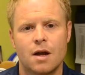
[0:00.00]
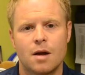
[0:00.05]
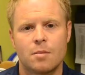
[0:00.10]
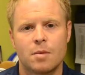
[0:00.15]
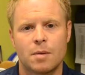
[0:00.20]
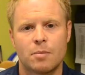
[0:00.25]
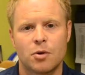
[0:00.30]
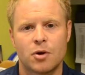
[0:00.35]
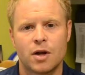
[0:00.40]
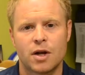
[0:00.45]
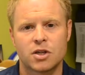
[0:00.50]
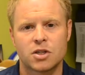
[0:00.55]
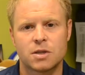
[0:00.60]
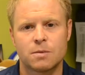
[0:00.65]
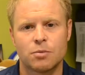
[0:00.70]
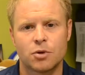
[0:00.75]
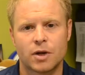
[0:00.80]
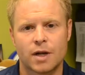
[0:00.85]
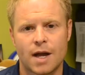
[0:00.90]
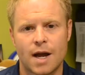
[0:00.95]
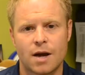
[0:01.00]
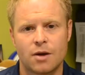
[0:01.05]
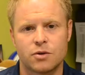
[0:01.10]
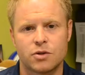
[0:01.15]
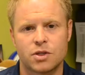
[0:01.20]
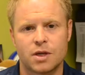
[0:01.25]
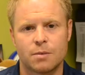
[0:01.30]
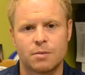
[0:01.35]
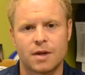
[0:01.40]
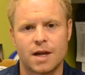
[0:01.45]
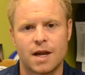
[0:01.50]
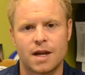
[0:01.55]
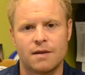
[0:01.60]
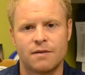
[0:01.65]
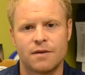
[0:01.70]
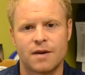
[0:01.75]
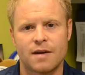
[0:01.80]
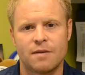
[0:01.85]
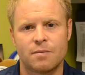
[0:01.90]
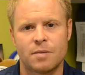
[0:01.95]
but production per cow jumped
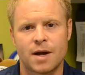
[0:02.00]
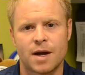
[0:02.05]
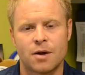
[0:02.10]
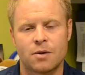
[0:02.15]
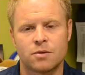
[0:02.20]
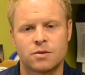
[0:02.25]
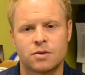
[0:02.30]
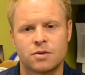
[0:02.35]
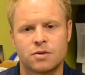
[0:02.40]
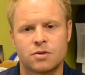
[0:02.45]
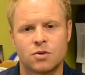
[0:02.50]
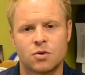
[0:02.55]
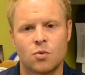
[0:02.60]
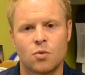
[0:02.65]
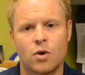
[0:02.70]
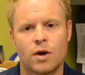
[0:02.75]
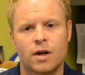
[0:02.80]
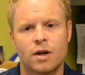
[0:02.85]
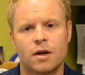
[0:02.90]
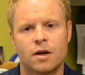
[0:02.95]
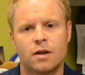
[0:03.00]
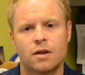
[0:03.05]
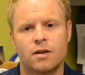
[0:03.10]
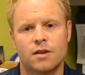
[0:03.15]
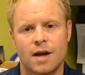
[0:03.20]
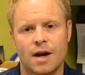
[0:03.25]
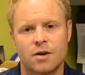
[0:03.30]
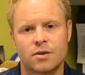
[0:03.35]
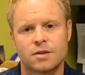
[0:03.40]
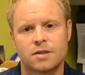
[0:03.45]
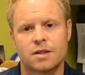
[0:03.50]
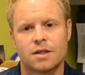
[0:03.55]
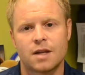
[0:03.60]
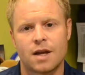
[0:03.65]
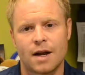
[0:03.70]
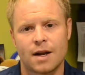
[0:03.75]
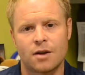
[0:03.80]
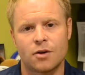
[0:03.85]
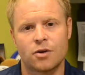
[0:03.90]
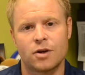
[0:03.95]
85 pounds to
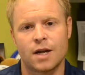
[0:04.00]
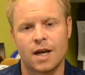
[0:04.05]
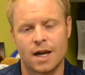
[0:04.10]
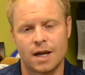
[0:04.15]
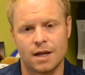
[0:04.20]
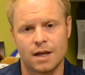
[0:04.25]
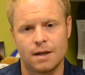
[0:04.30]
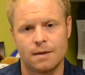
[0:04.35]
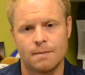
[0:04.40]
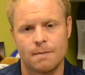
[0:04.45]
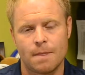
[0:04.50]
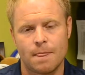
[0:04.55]
1,980.